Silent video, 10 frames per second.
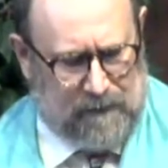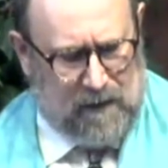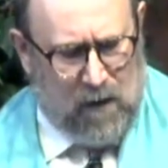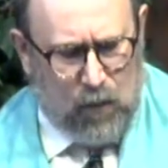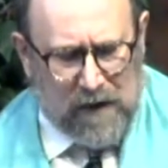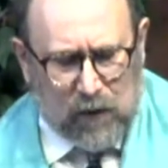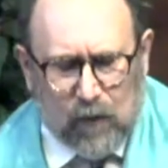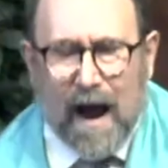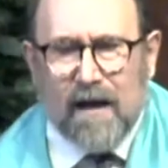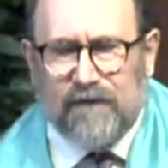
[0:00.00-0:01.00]
We
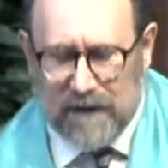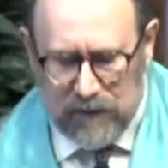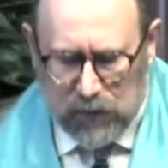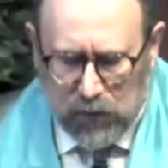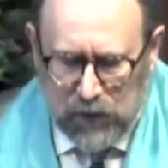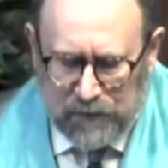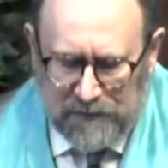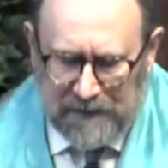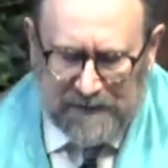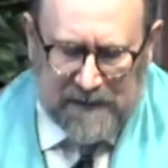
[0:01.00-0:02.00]
arrived in the room to
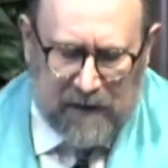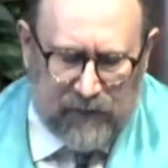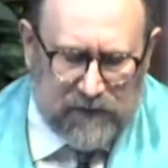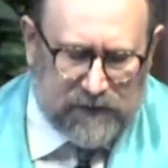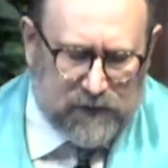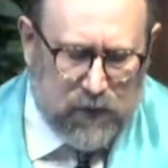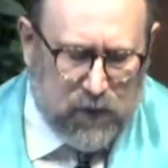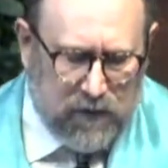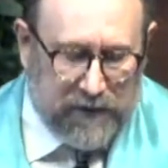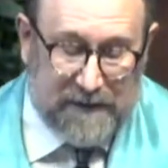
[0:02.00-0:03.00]
discover
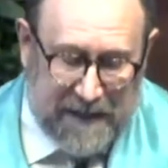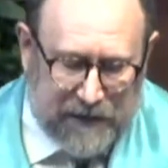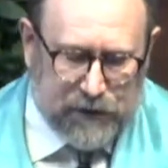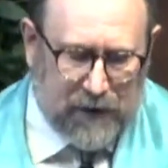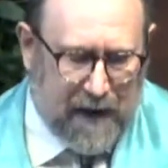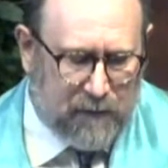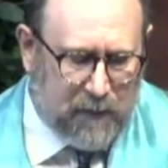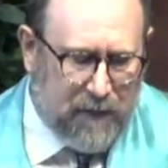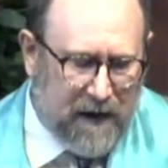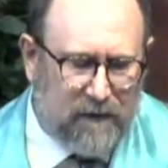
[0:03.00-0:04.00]
the teacher had
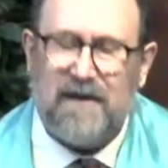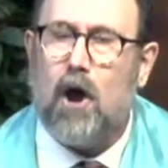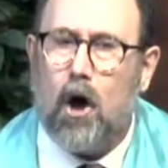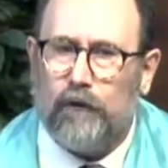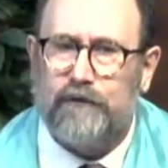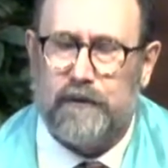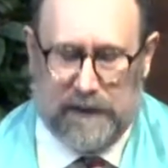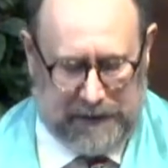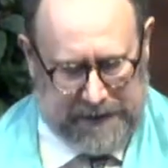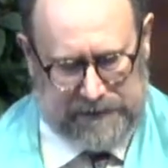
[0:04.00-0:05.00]
prepared an
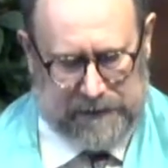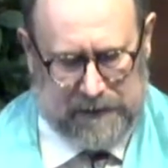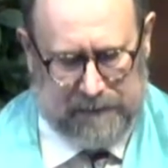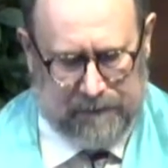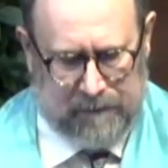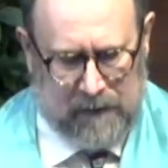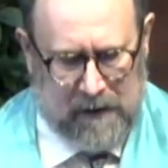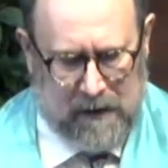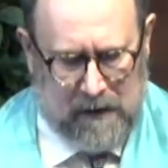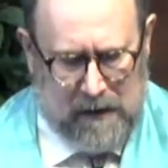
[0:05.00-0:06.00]
alternate lesson.
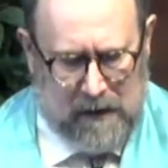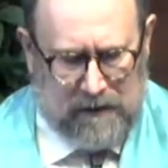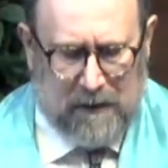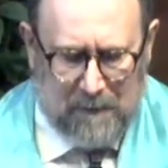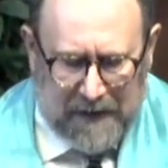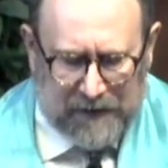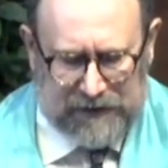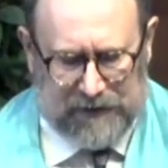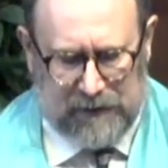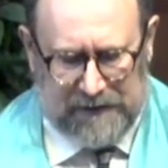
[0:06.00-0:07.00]
The
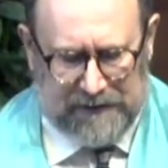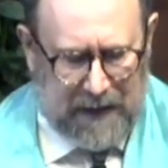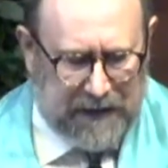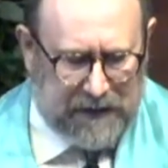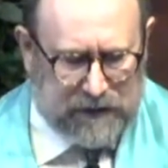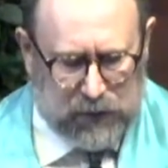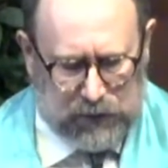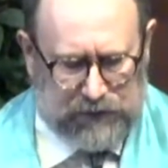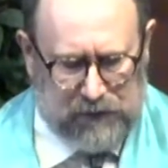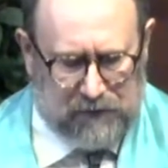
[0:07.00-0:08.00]
minister and Sunday school
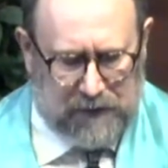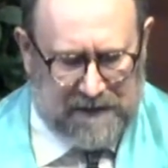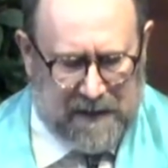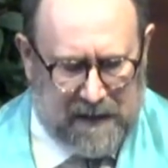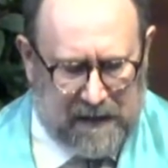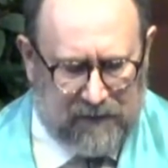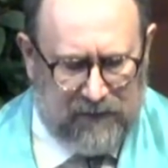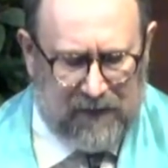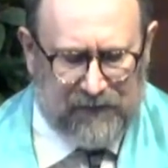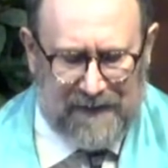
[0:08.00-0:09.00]
superintendent
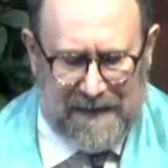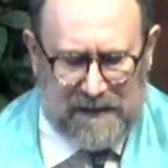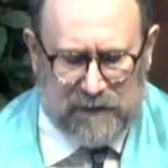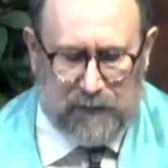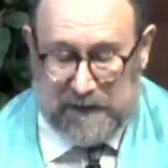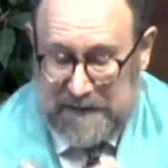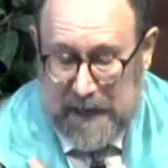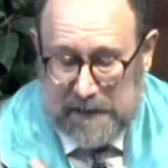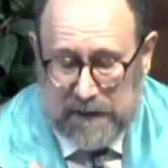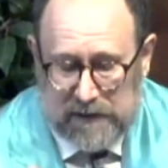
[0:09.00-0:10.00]
felt the need to
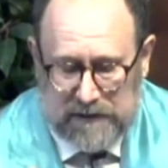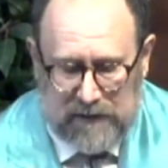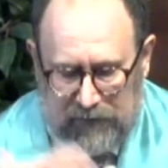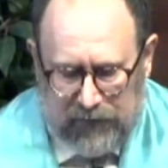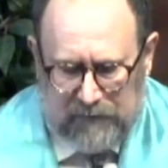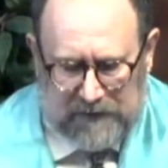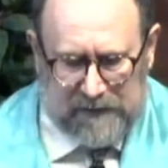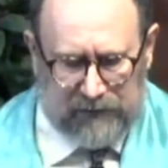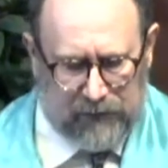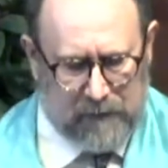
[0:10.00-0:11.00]
protect us from this
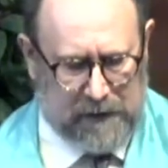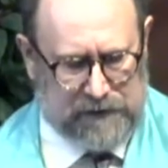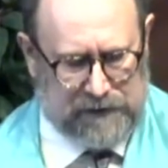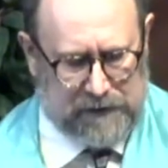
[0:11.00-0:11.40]
information